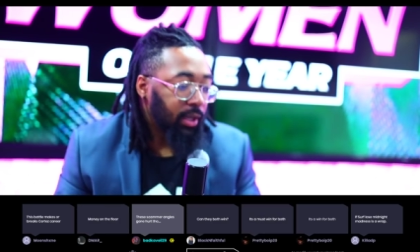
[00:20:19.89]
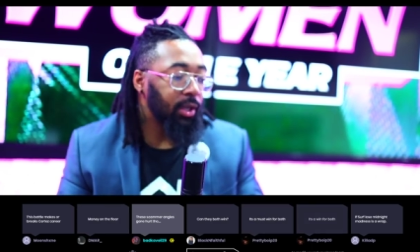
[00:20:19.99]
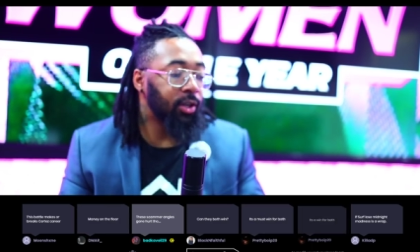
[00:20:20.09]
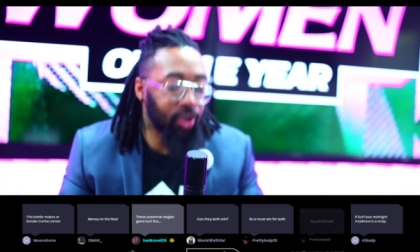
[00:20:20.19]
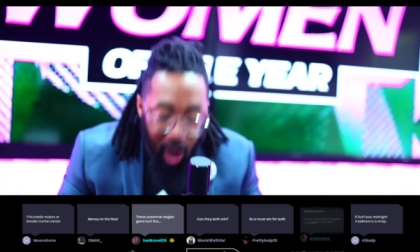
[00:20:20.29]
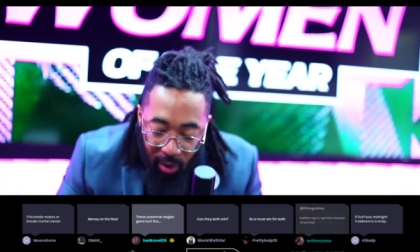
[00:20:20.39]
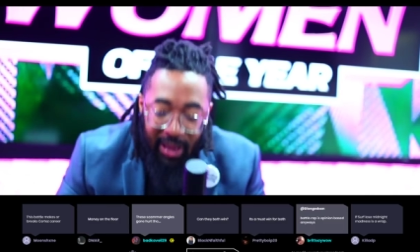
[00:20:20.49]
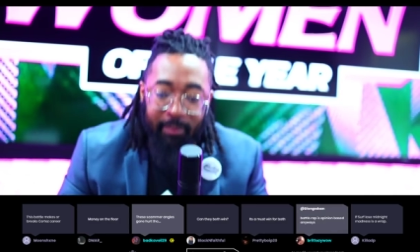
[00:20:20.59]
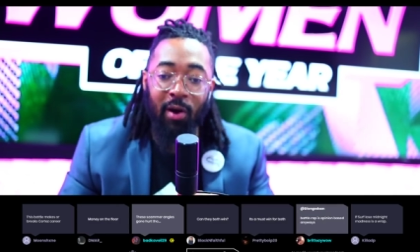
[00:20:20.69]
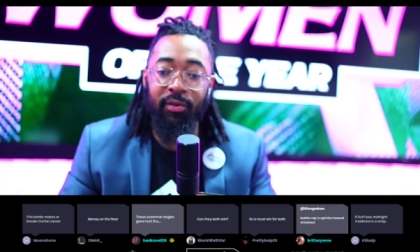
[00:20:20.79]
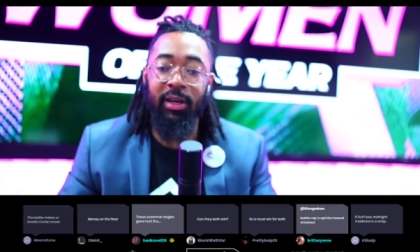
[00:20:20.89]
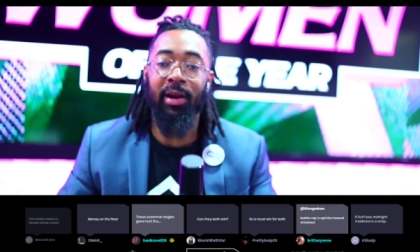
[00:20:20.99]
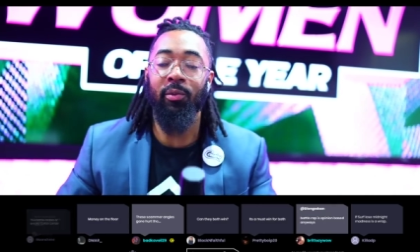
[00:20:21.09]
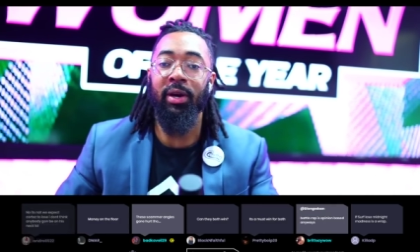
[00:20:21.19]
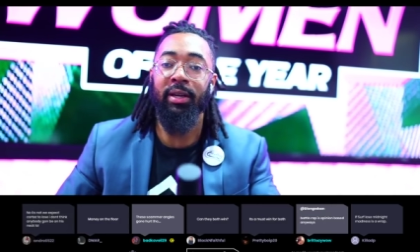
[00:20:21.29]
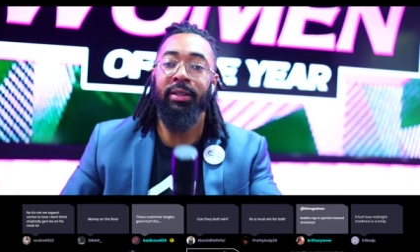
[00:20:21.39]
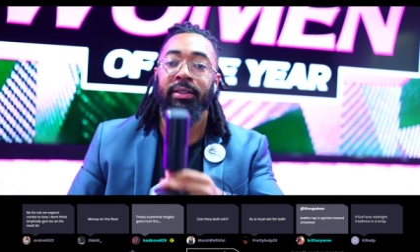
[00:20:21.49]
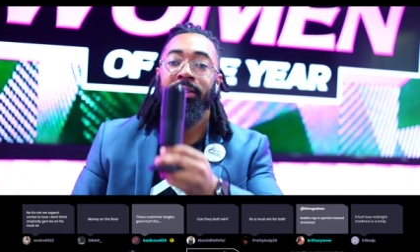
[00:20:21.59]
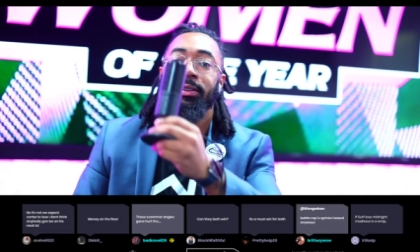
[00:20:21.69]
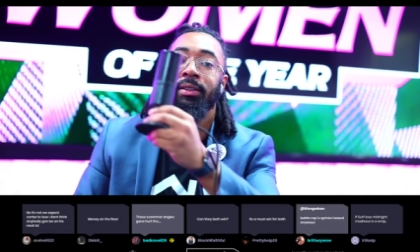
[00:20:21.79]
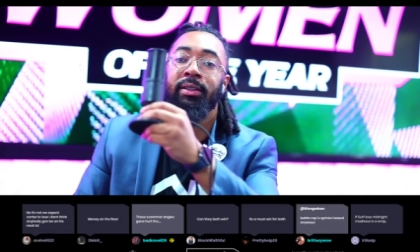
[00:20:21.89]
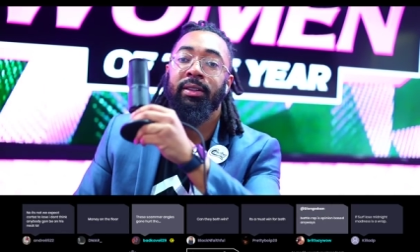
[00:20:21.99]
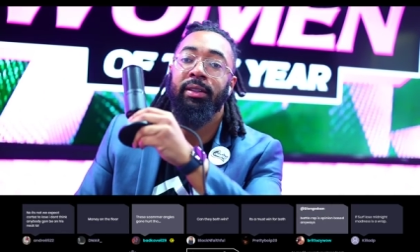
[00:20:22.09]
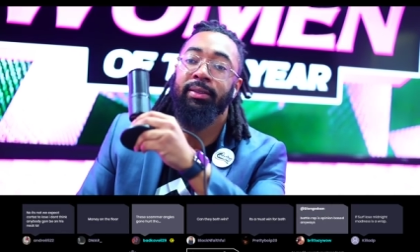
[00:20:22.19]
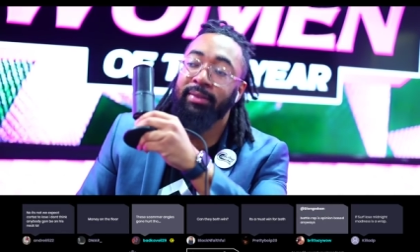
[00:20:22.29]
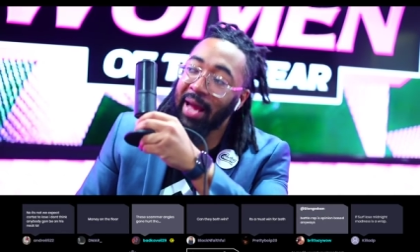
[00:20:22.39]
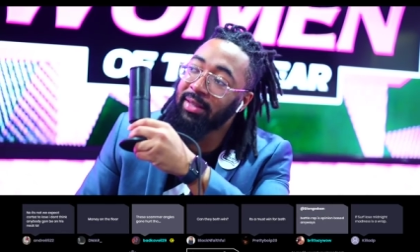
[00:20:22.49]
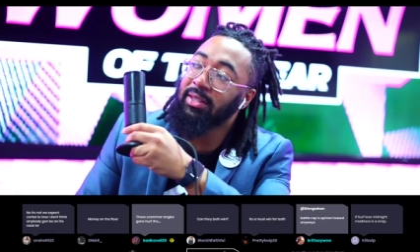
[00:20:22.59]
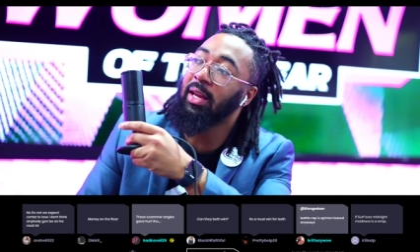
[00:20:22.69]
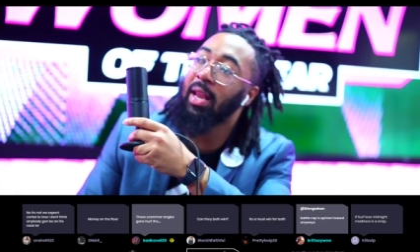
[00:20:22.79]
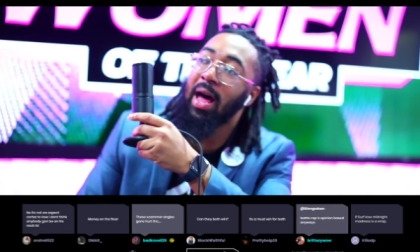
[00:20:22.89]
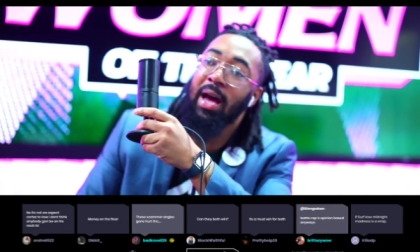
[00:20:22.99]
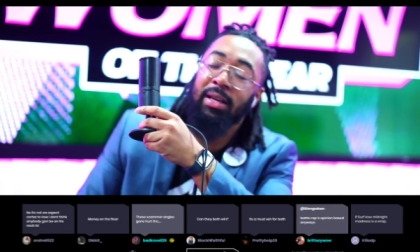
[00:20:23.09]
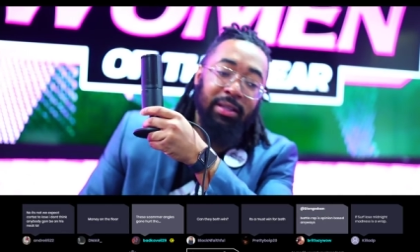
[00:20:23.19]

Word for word: No, they both can't win. That's a lie.